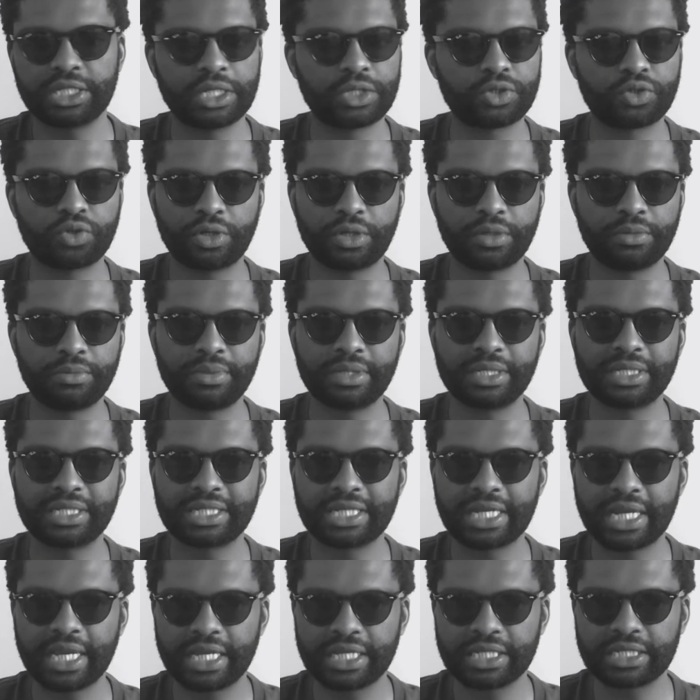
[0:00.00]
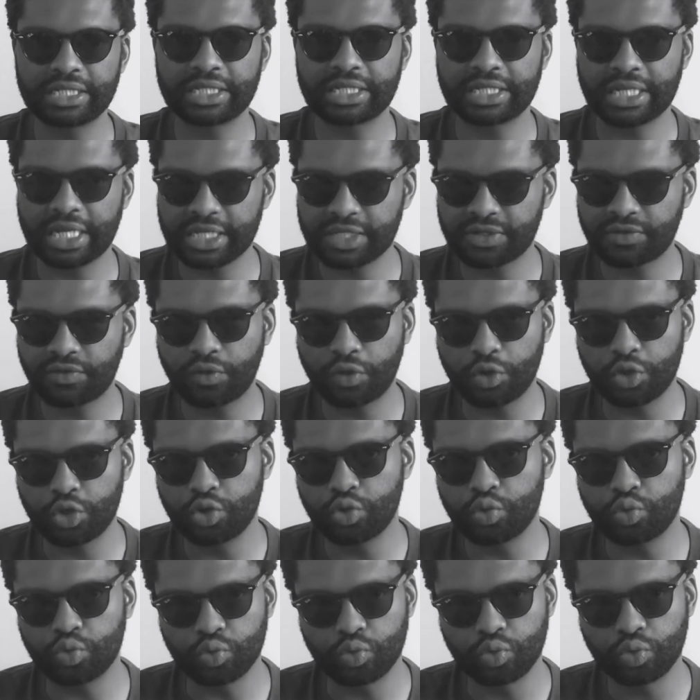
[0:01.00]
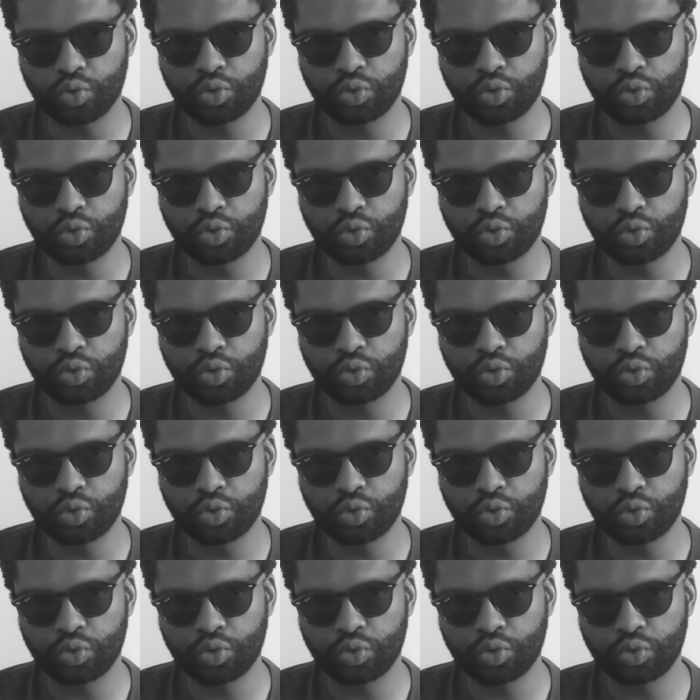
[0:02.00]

they shouldn't be changed just for you